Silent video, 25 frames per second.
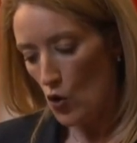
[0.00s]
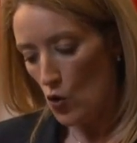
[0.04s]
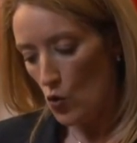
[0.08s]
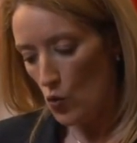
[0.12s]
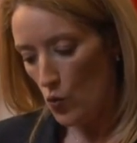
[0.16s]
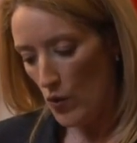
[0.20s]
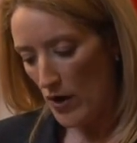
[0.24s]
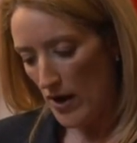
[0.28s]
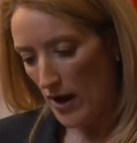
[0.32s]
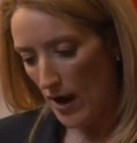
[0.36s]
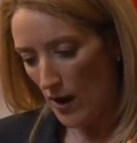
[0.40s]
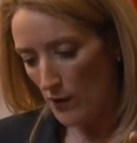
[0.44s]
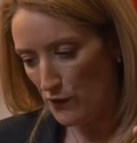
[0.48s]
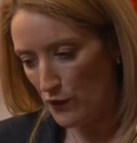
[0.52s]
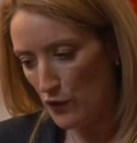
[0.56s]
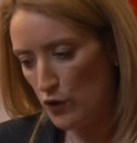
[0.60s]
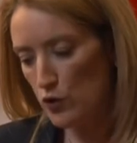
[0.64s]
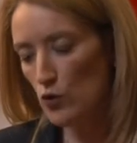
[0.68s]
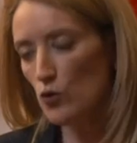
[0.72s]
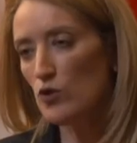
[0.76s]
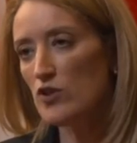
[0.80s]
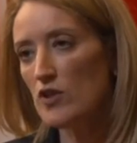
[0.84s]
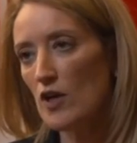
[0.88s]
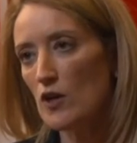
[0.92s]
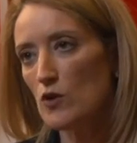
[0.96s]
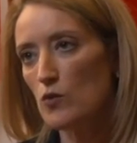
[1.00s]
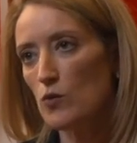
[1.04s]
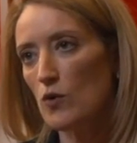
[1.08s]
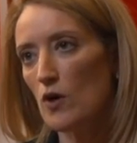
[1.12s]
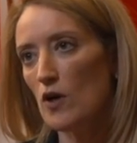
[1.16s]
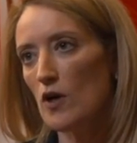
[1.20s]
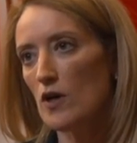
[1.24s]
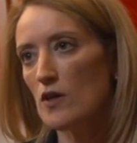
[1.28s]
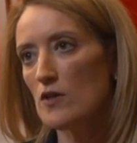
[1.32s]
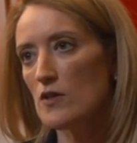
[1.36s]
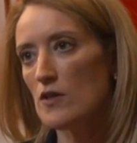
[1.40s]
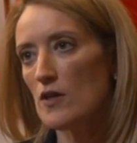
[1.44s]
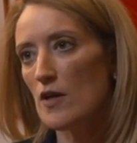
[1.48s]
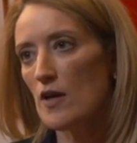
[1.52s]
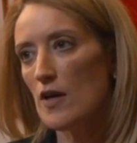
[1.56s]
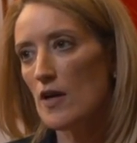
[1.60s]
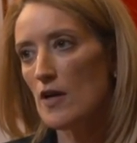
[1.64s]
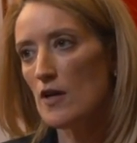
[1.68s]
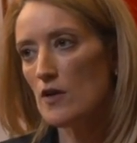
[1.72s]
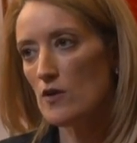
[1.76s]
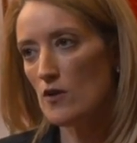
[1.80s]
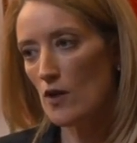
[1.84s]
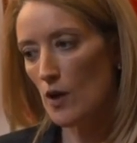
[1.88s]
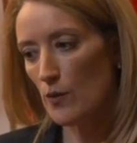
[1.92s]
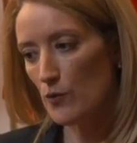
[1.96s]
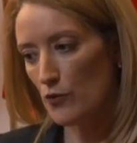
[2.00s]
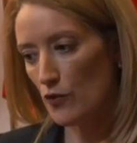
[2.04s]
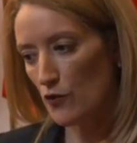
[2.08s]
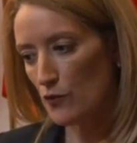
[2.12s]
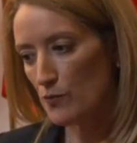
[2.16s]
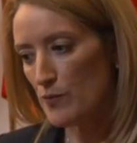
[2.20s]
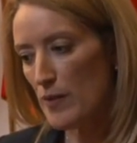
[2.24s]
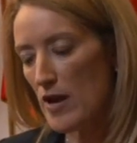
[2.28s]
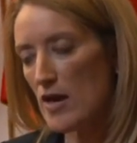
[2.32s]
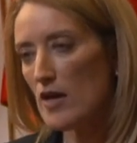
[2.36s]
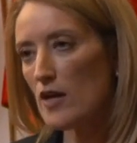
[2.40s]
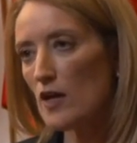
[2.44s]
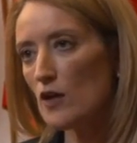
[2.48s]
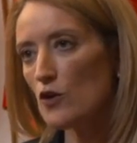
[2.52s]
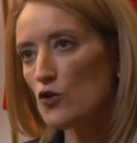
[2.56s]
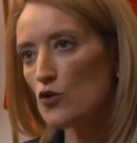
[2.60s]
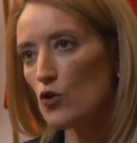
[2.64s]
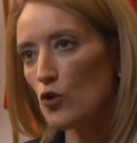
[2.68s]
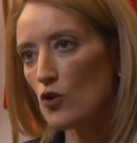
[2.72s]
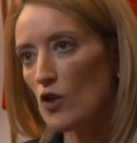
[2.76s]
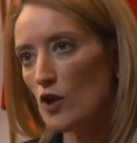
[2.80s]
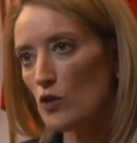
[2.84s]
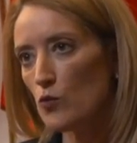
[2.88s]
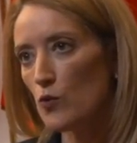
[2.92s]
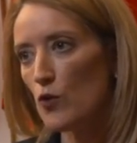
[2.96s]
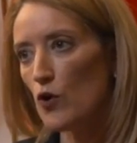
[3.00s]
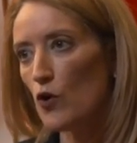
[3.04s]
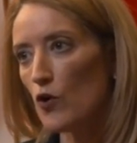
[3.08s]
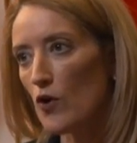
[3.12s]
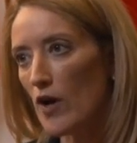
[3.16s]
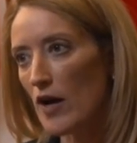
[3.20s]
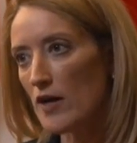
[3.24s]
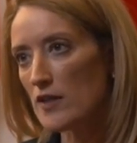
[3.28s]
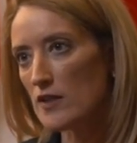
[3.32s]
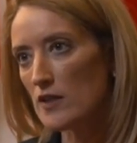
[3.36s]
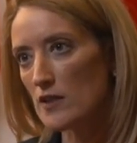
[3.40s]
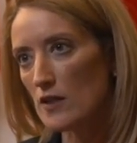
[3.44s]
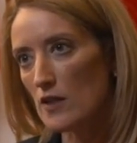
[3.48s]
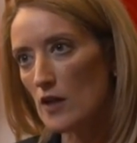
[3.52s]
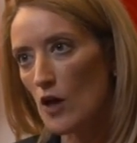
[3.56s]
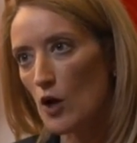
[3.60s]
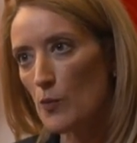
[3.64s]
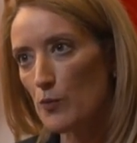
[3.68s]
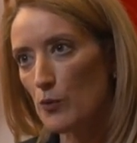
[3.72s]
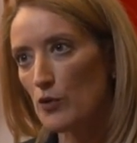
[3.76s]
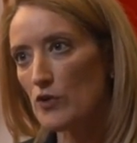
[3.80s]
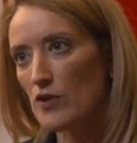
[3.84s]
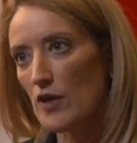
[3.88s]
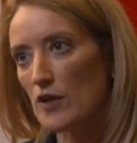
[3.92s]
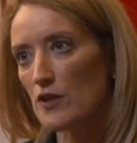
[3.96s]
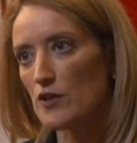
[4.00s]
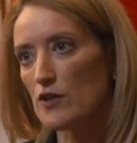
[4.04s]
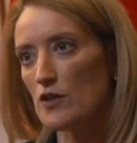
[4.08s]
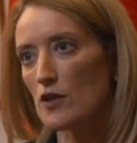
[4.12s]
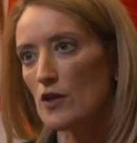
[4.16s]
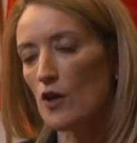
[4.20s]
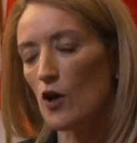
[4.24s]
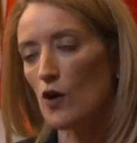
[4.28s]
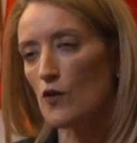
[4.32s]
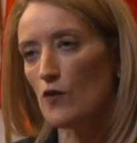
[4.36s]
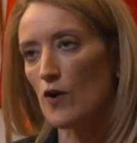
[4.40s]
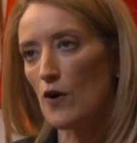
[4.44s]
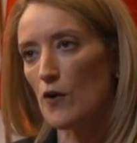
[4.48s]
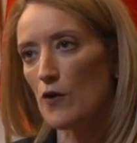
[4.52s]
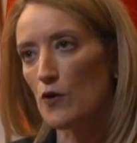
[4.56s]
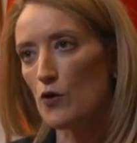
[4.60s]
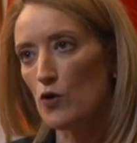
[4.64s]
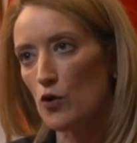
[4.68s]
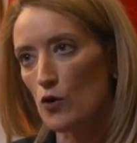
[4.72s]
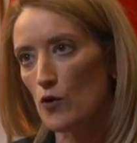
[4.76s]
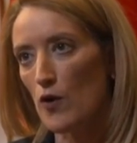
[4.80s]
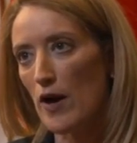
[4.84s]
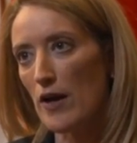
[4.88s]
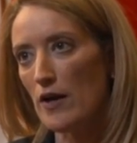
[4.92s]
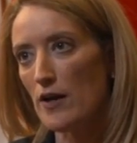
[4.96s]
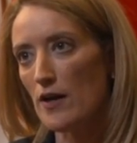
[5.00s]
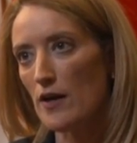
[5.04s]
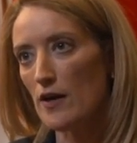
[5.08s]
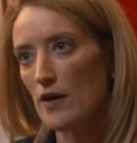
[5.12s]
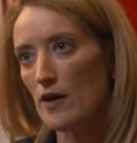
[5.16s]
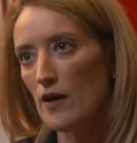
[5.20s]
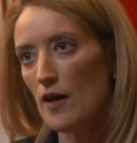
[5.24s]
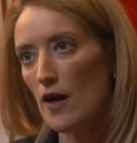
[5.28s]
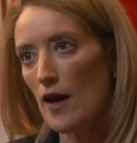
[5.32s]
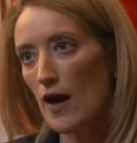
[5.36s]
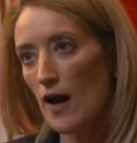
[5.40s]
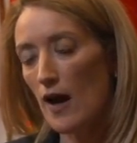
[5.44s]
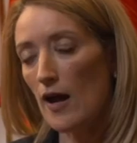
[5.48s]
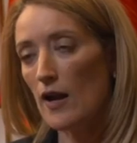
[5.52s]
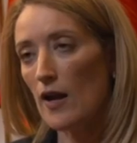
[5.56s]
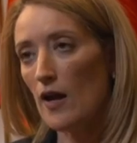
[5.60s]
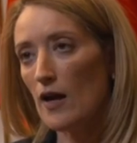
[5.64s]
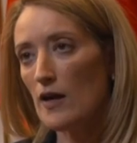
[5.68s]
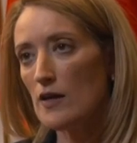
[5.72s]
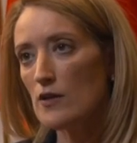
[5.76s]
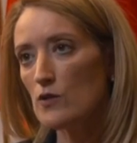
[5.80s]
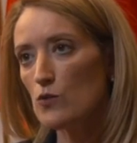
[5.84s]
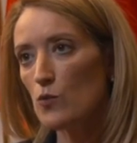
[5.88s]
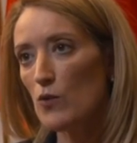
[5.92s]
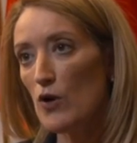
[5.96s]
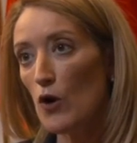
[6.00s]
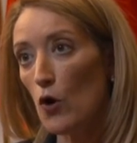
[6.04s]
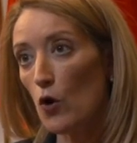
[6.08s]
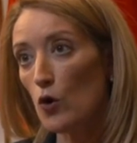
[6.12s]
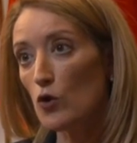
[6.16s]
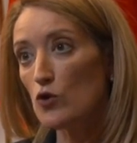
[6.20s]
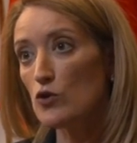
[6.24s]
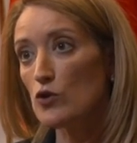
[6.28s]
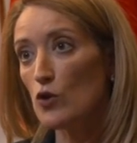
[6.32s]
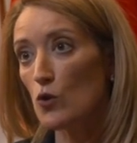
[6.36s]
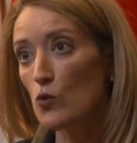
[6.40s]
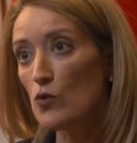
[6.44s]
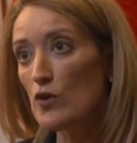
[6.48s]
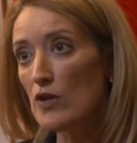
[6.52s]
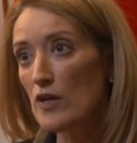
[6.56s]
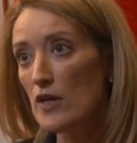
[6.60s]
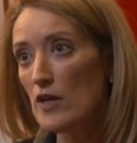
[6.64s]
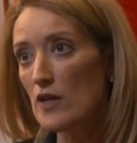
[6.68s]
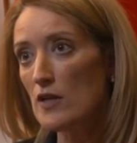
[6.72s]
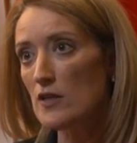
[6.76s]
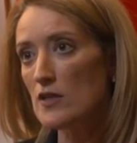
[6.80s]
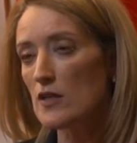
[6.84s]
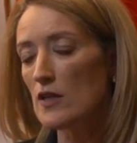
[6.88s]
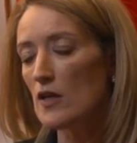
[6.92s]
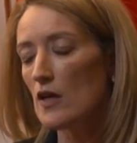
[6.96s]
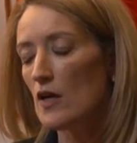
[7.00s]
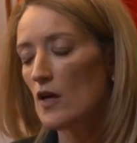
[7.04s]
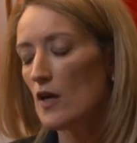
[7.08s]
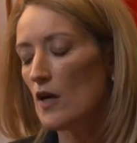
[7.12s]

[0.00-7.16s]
We have used that word in terms of making sure that we are united in our protection of our Ukrainian allies. We also need